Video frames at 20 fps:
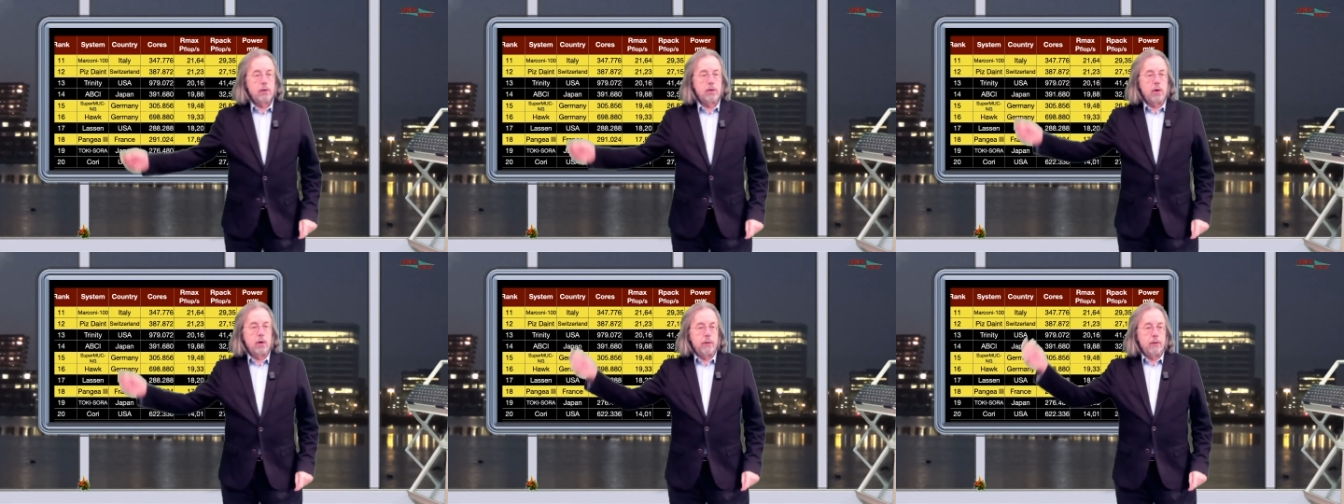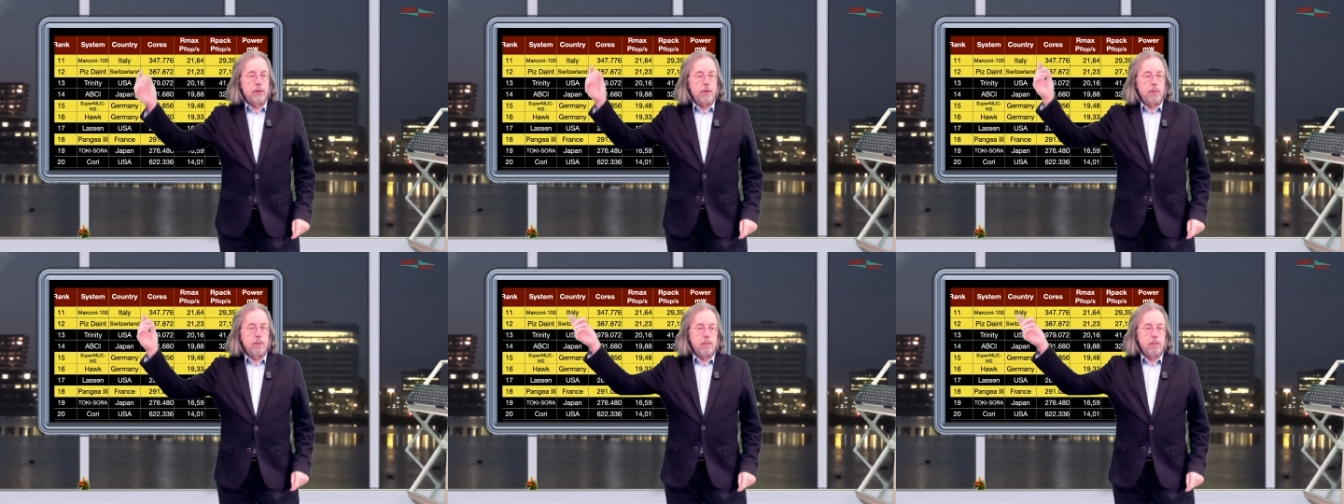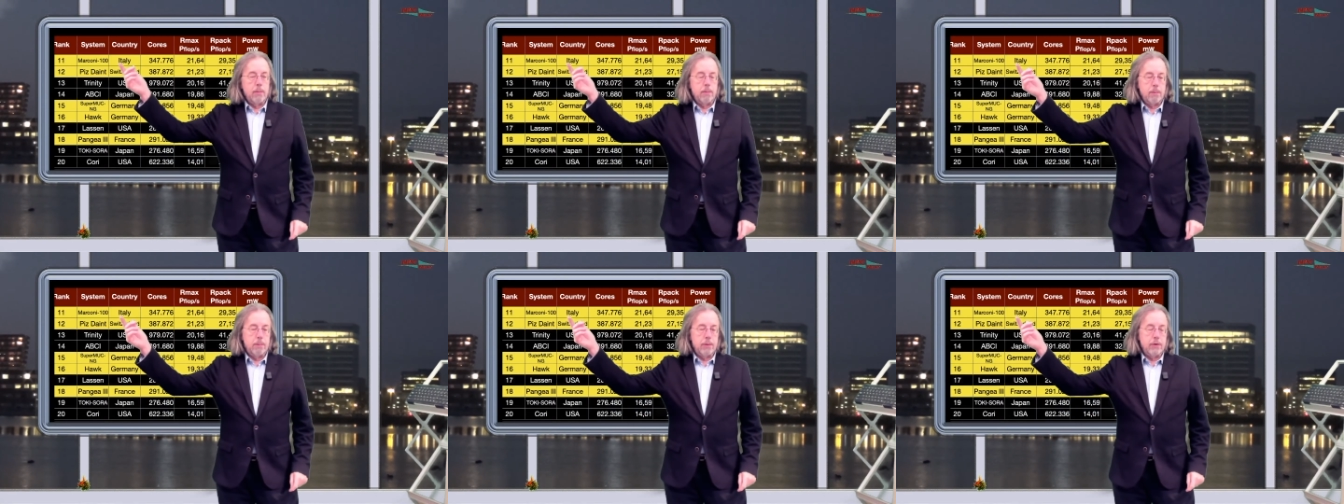So from
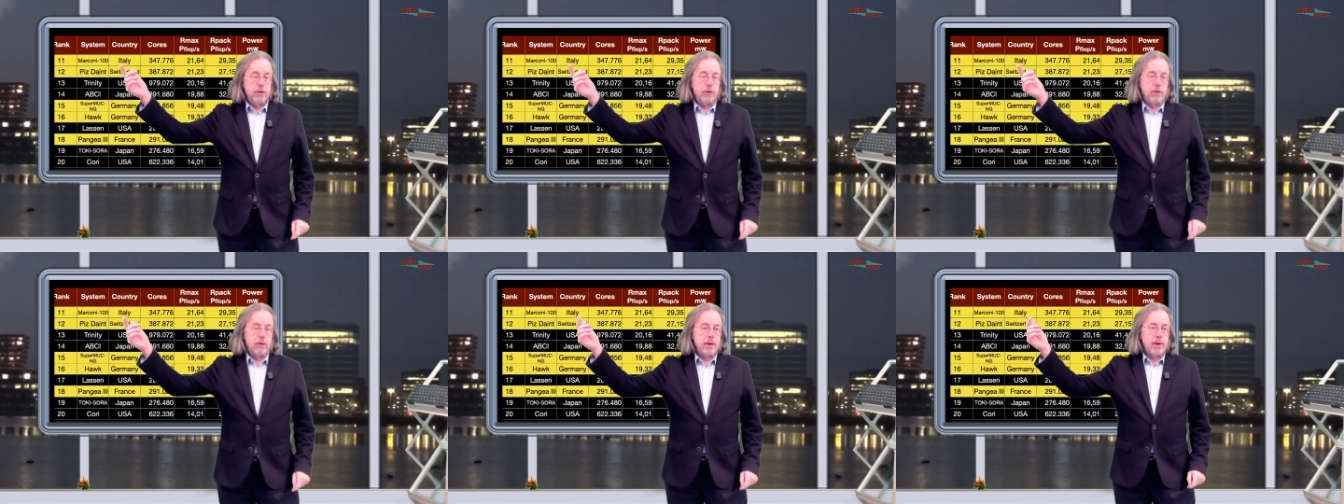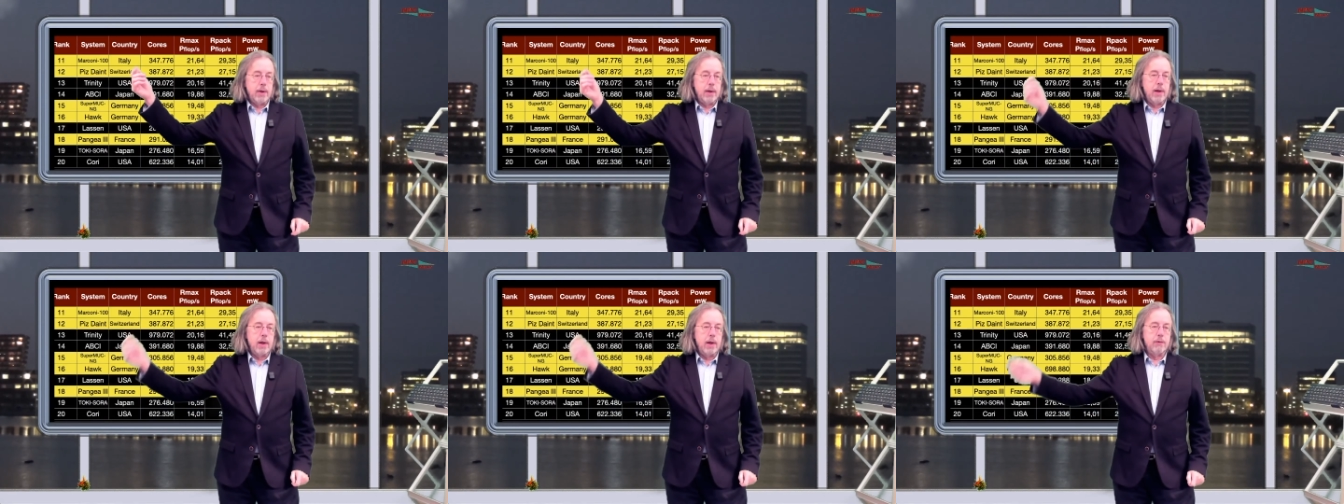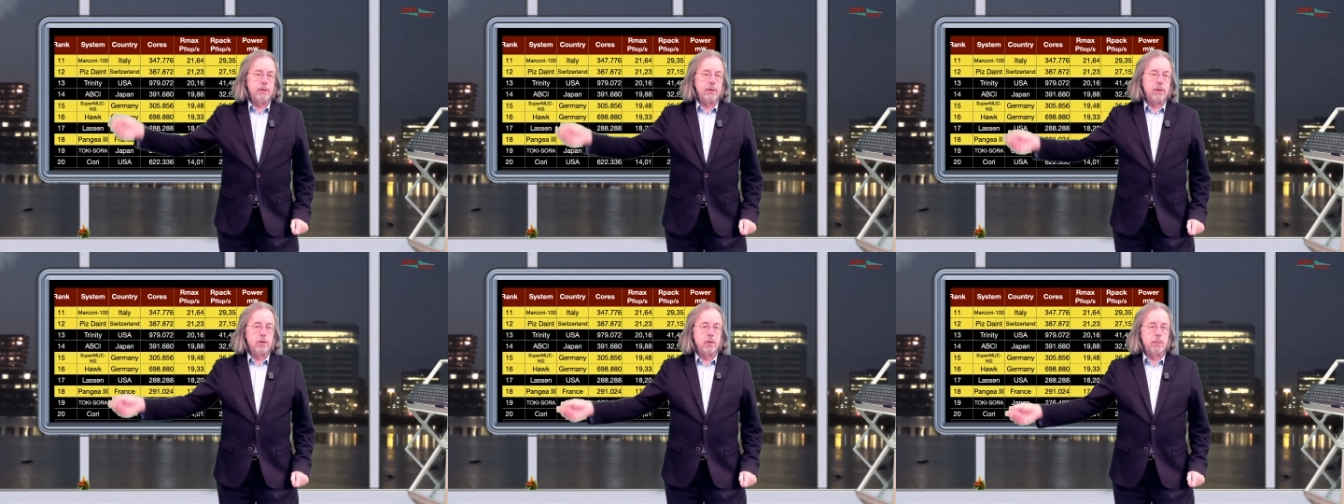position
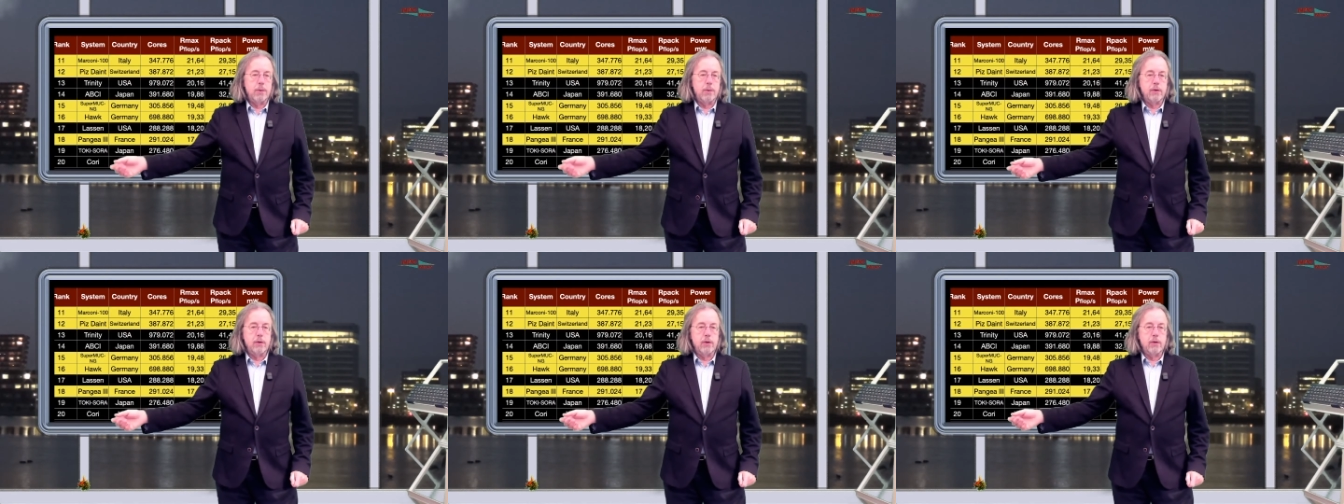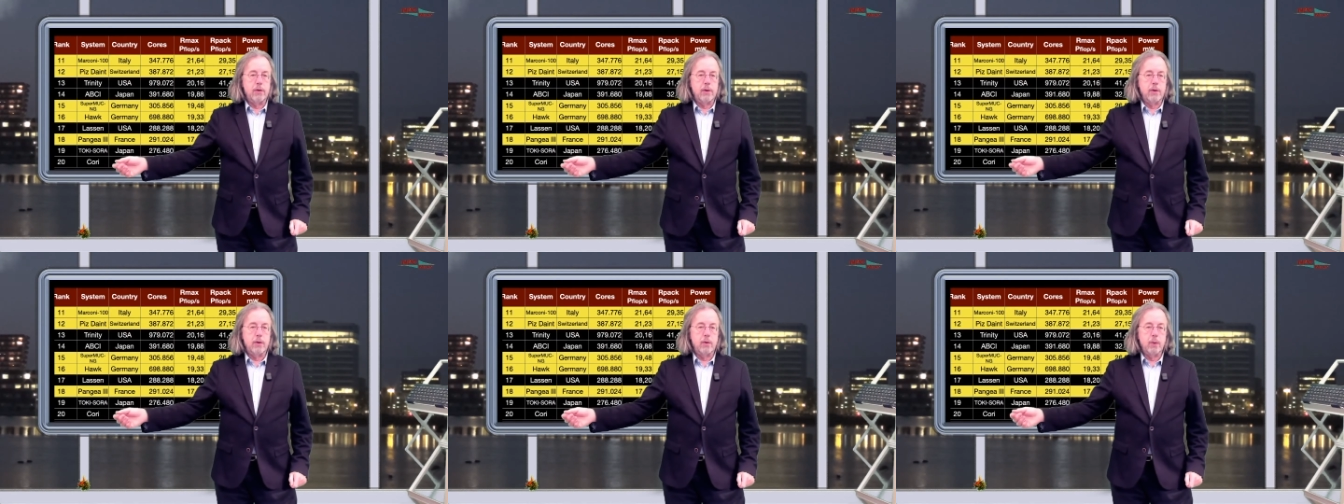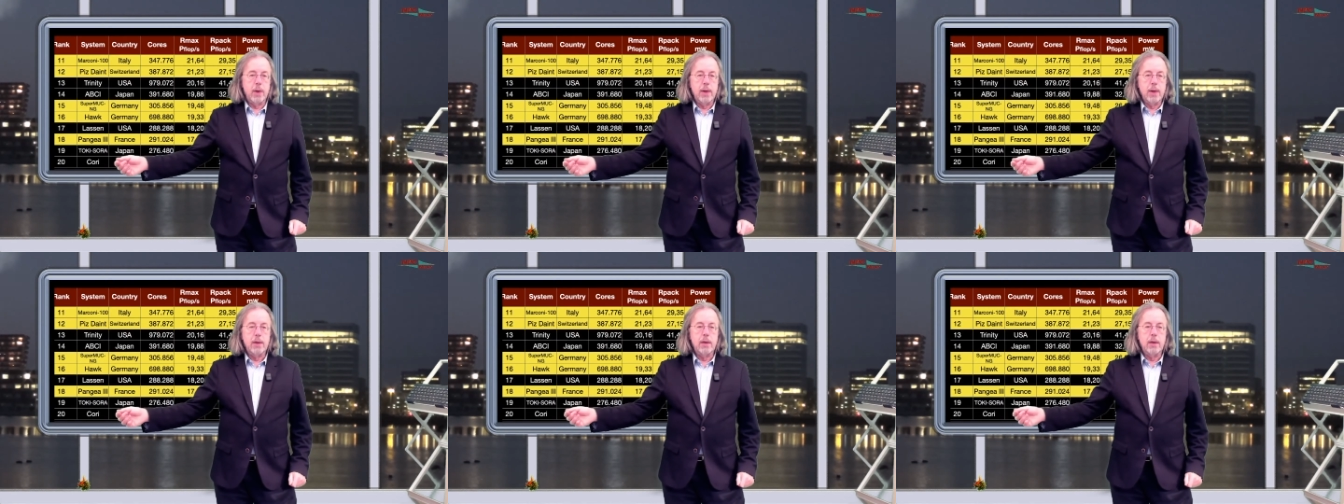eleven to position
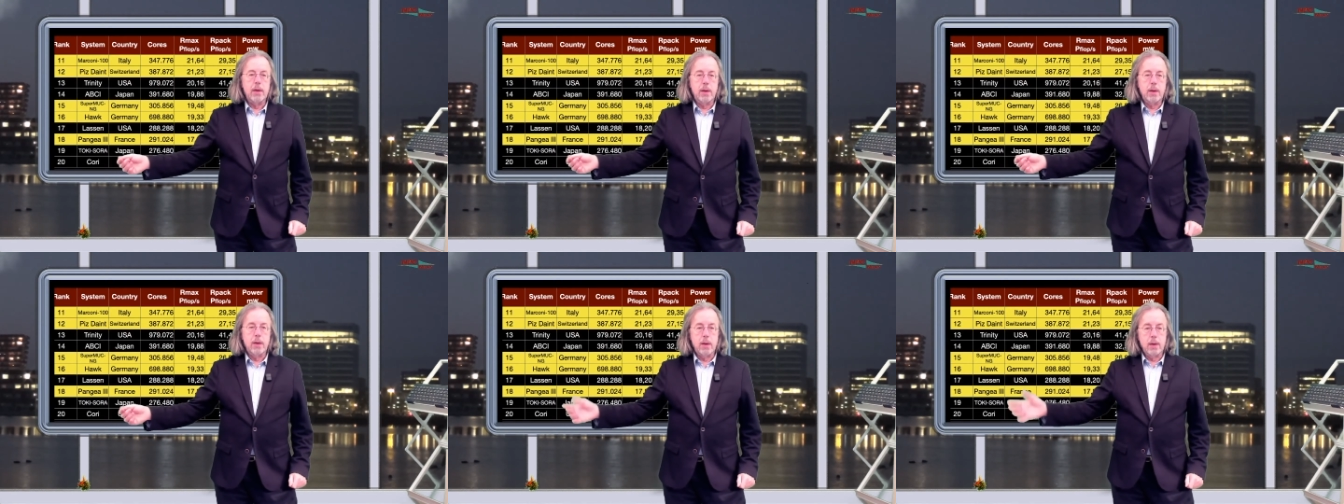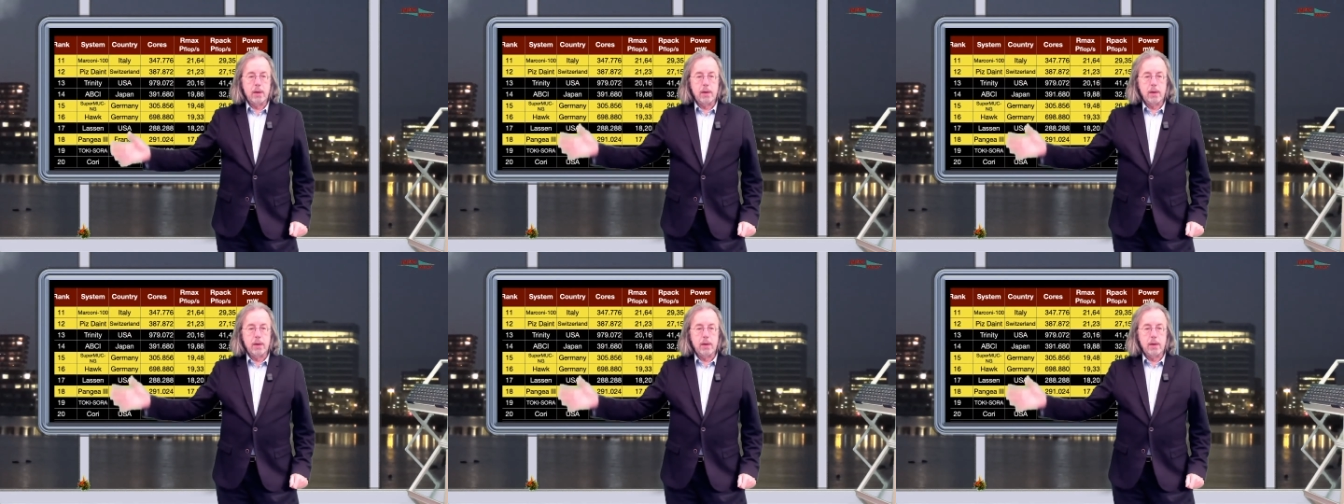twenty,